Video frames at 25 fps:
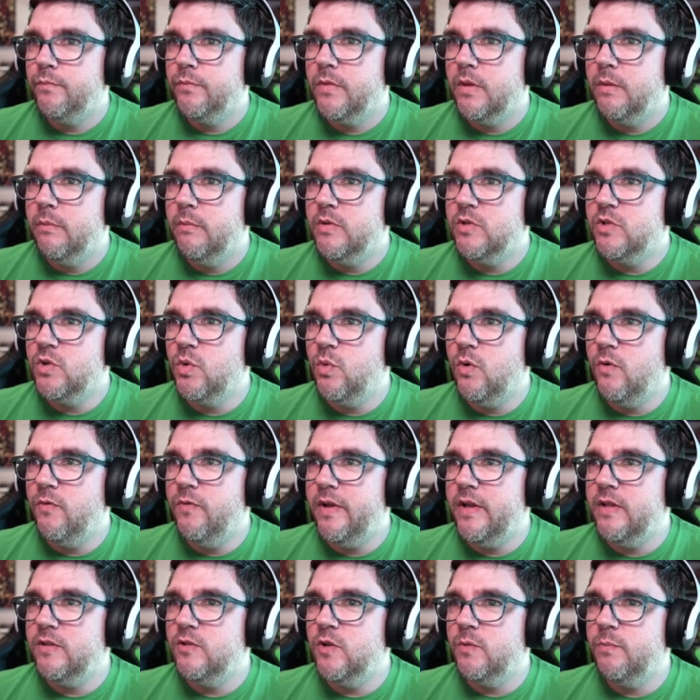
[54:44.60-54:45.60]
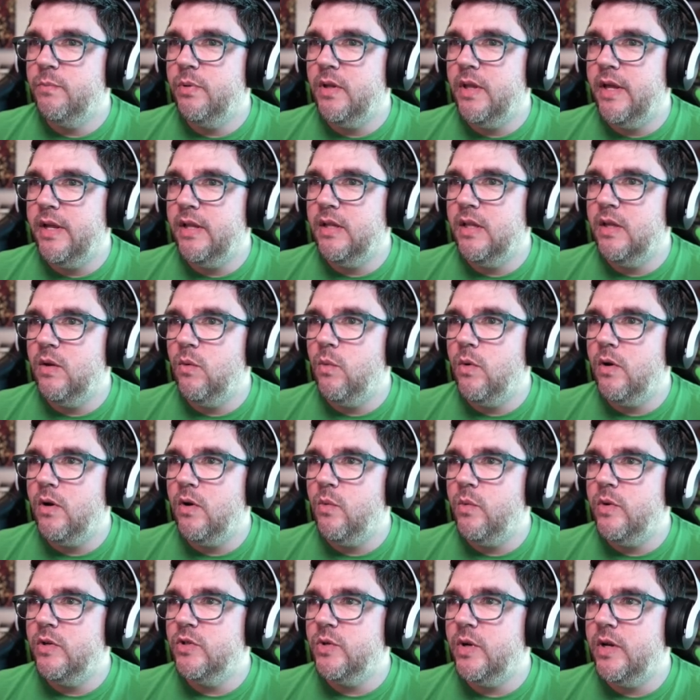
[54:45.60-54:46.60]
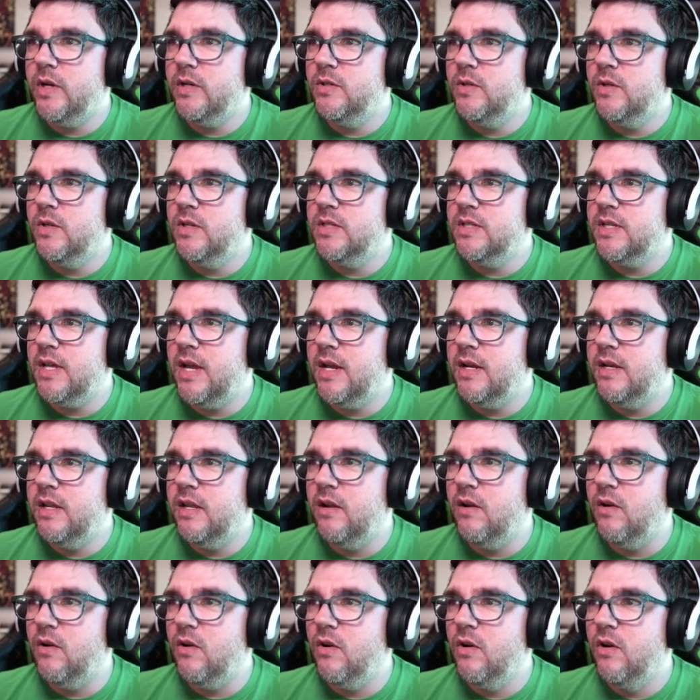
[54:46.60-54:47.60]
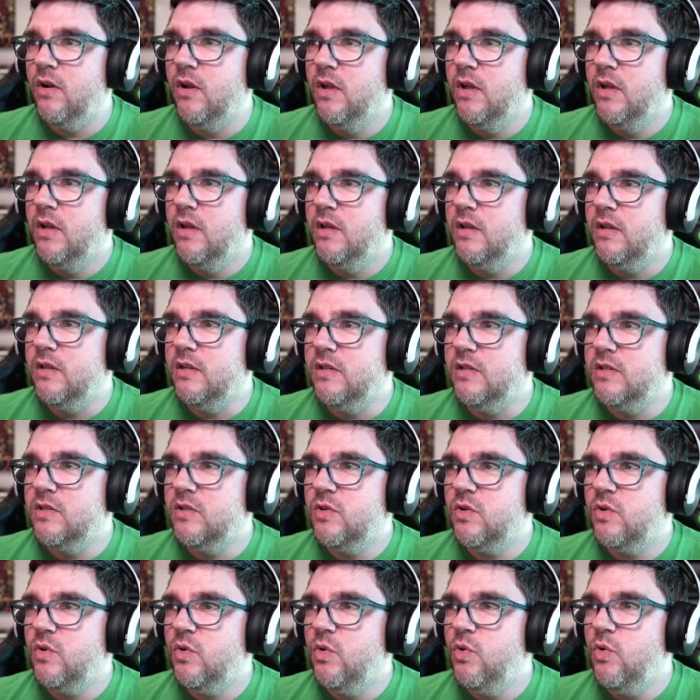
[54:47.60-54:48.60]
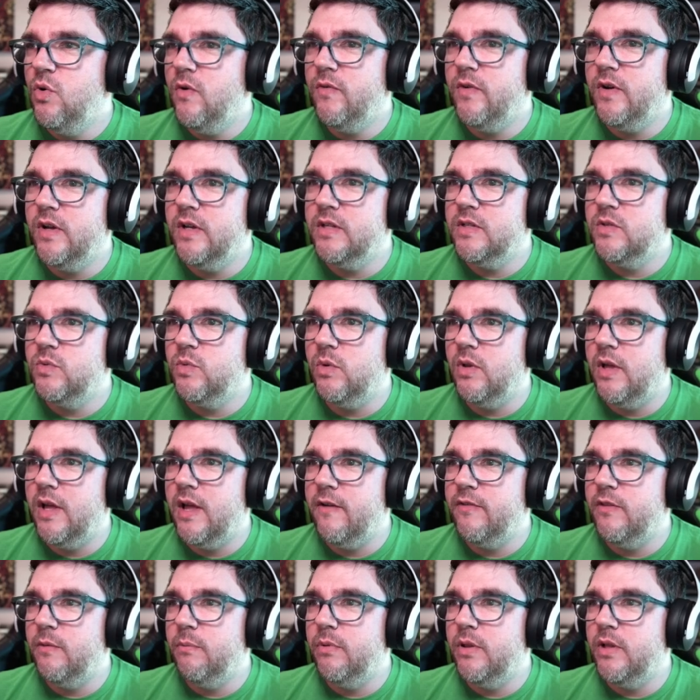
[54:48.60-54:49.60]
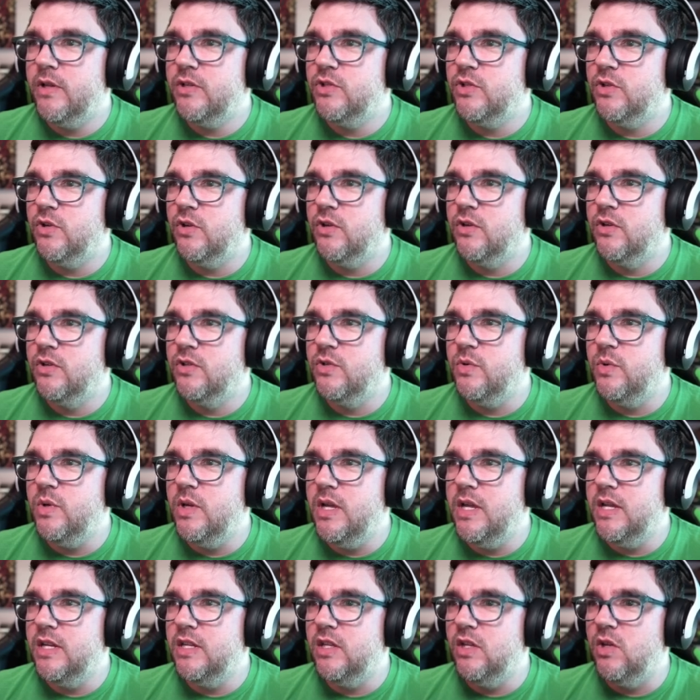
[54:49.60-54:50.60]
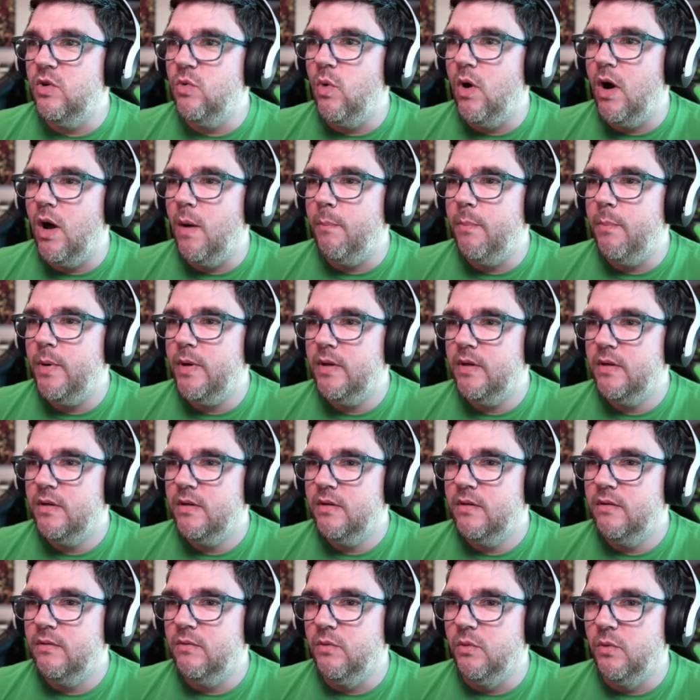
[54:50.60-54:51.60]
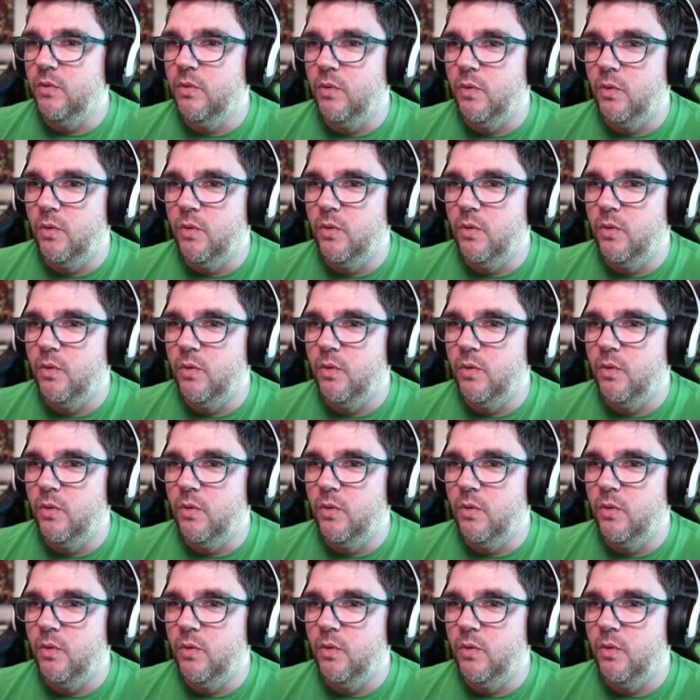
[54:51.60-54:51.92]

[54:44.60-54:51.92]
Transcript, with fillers: Mr. Wolf answered politely, What are we trying to decide here? is who of us will have the pleasure to eat you up? Ooh.